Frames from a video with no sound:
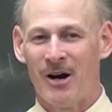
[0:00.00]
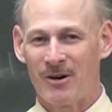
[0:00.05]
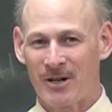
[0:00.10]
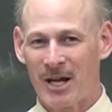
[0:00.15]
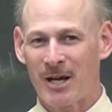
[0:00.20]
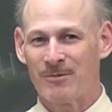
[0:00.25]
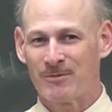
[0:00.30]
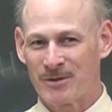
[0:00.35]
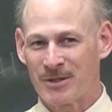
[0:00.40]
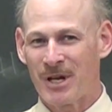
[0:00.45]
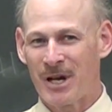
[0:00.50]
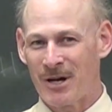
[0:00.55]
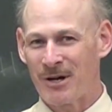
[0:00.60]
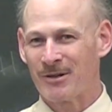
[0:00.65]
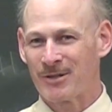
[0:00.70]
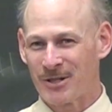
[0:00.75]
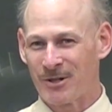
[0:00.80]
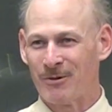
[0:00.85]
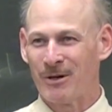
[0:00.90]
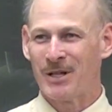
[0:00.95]
Okay,
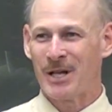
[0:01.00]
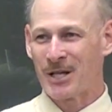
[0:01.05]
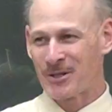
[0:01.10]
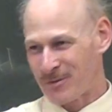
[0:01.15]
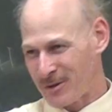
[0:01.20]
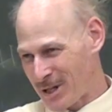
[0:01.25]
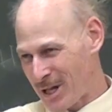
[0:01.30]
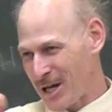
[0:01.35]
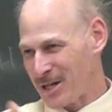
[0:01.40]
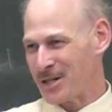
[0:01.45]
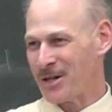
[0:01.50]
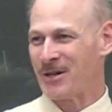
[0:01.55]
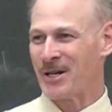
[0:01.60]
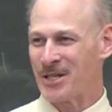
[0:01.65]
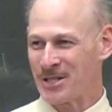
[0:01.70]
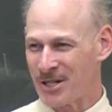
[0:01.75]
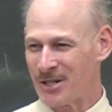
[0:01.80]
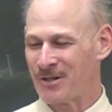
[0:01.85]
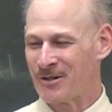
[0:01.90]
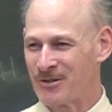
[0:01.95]
so that's Rolando.
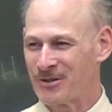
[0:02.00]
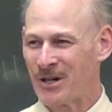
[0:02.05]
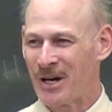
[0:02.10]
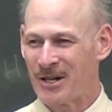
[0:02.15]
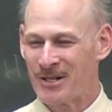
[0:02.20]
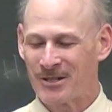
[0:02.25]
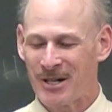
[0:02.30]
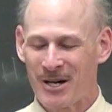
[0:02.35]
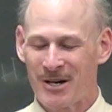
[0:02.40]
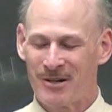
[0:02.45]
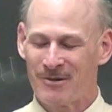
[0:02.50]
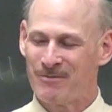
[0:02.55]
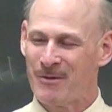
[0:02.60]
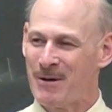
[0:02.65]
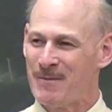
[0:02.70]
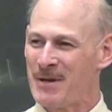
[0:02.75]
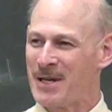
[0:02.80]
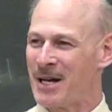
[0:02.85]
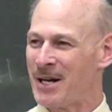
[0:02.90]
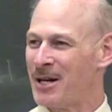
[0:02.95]
He's going to try to
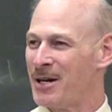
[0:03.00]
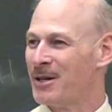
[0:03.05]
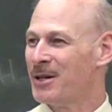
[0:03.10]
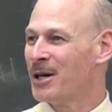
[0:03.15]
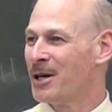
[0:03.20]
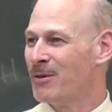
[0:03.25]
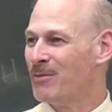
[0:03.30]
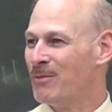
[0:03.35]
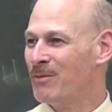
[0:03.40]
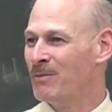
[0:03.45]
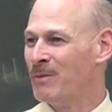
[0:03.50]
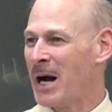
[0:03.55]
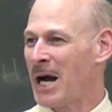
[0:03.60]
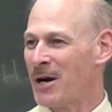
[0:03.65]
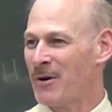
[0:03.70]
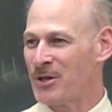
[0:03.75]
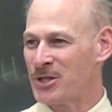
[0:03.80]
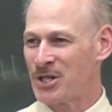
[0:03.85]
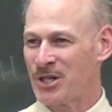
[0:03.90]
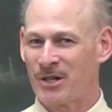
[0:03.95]
maybe get a
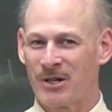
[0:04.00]
bio.